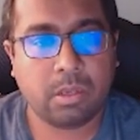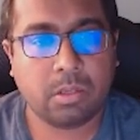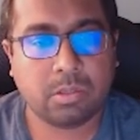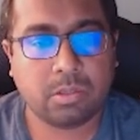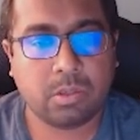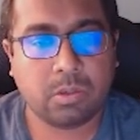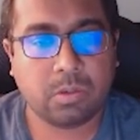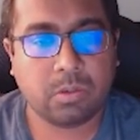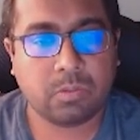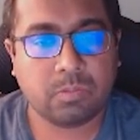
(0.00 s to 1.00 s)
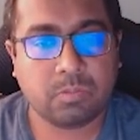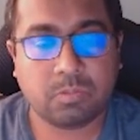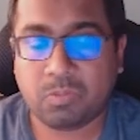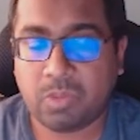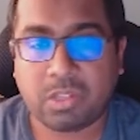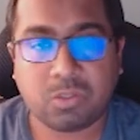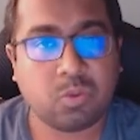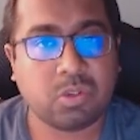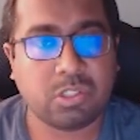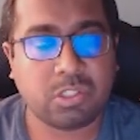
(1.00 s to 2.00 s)
So that's
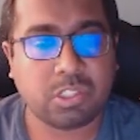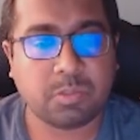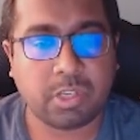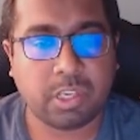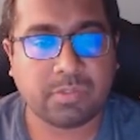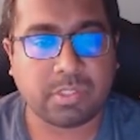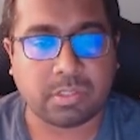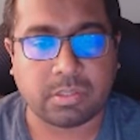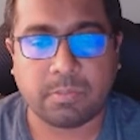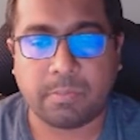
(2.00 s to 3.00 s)
what GStreamer gives us.